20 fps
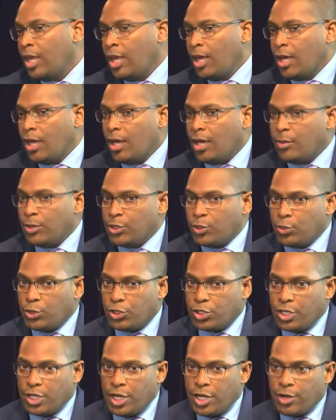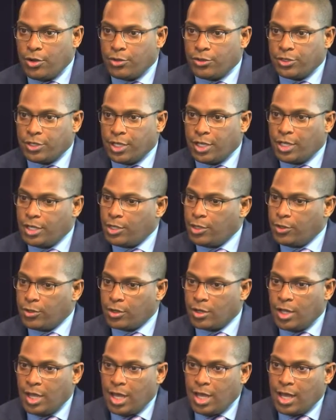And switching gears, another
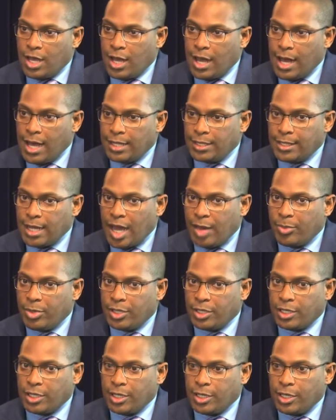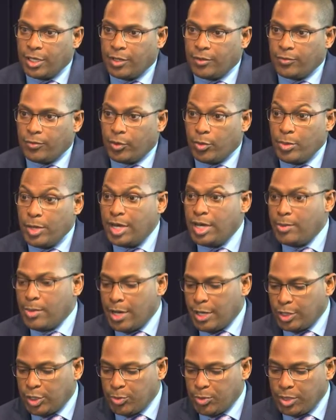hot topic for many
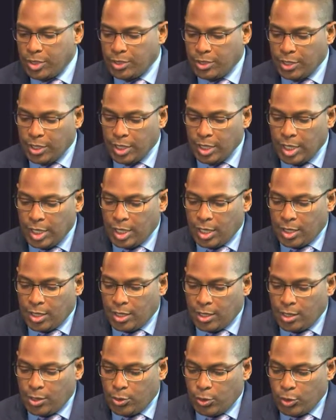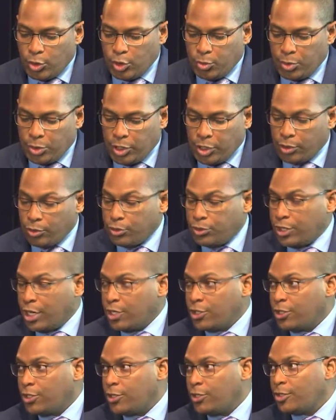months, but during this particular
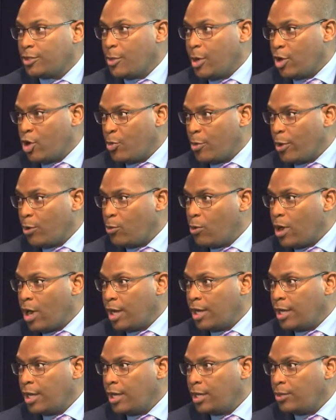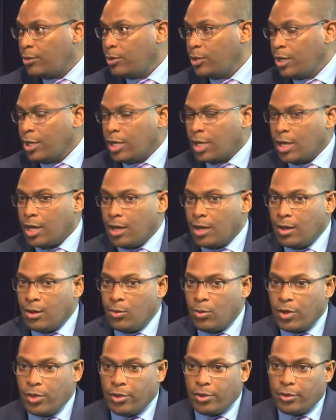session is medical marijuana and
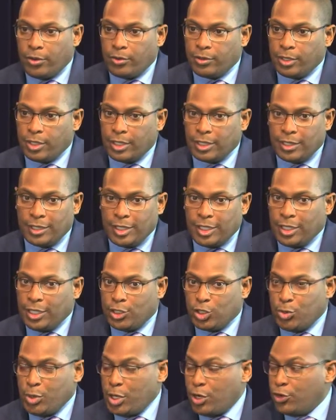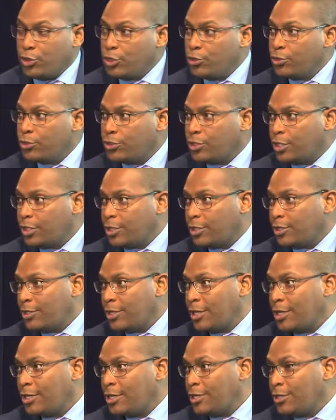whether it should be introduced
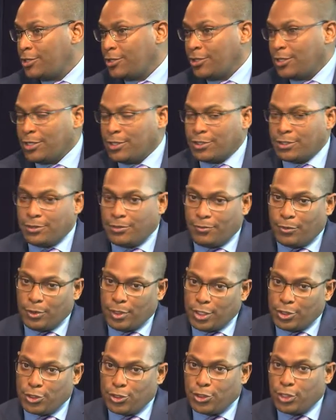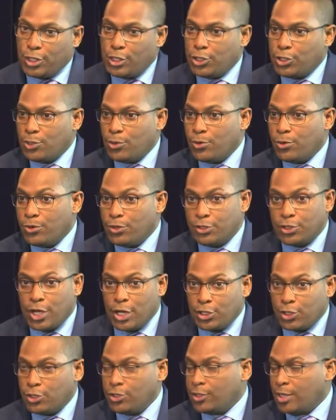as for legislation or
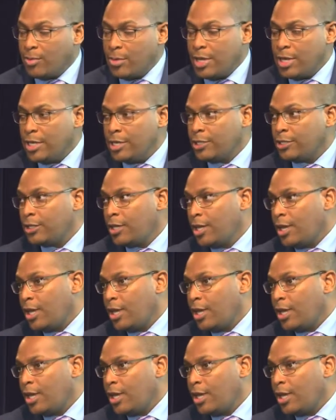discussions committees.